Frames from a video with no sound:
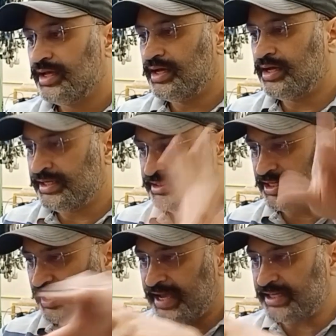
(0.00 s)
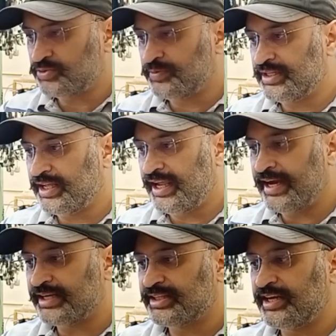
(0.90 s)
It's a hash with
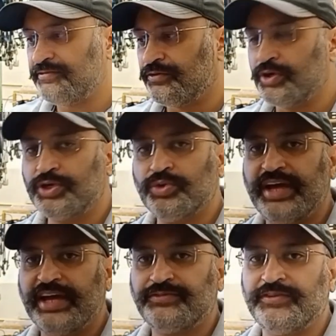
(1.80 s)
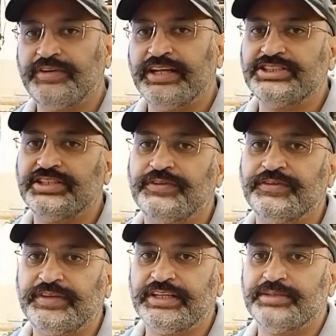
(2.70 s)
8342-50G.
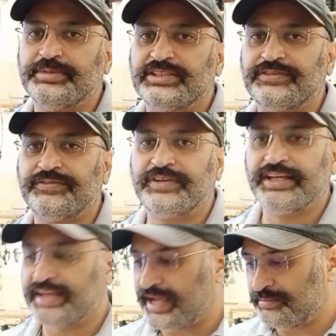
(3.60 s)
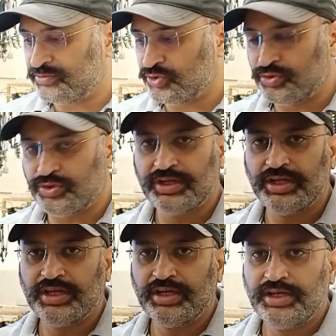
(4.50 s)
50G means 50 grams. So
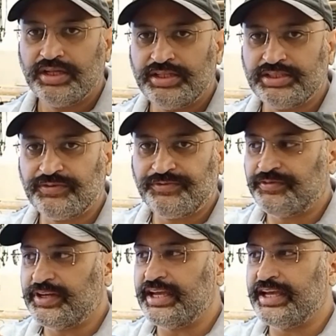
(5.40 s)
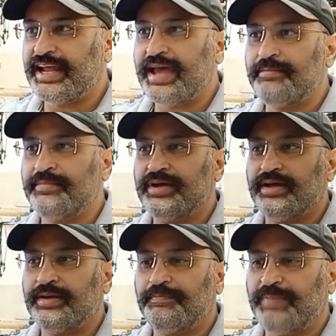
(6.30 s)
this is a 50 gram
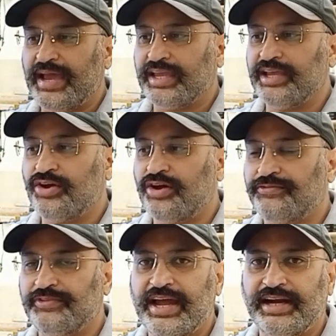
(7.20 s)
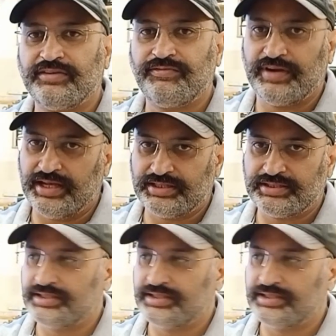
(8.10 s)
packing of that flux.